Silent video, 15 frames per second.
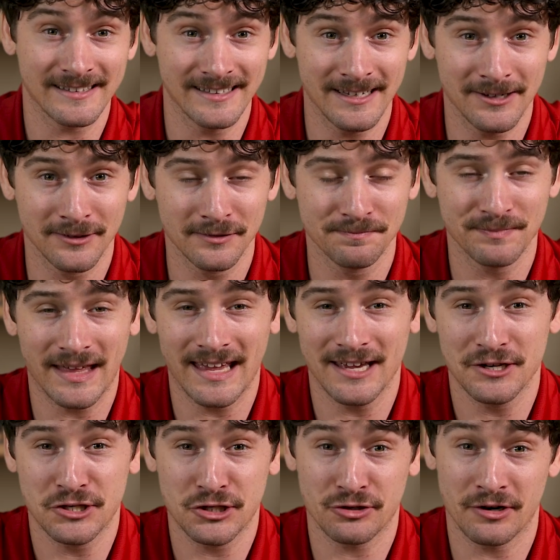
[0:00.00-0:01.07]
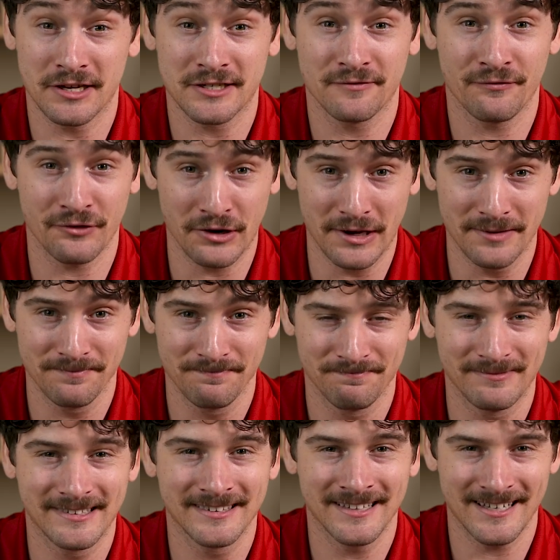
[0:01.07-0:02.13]
legal, and stress-free.
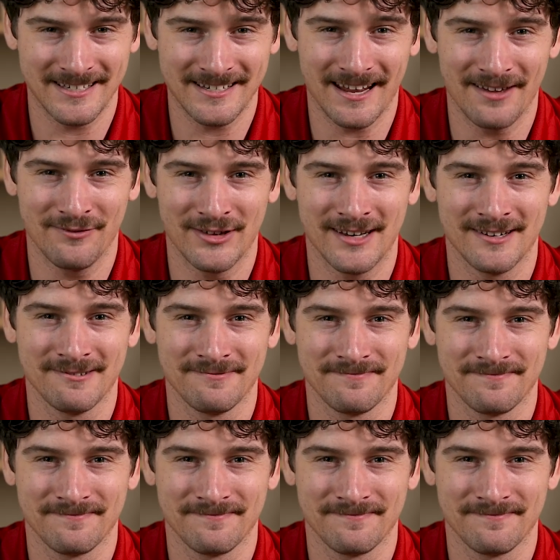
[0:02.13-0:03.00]
Let's dive in.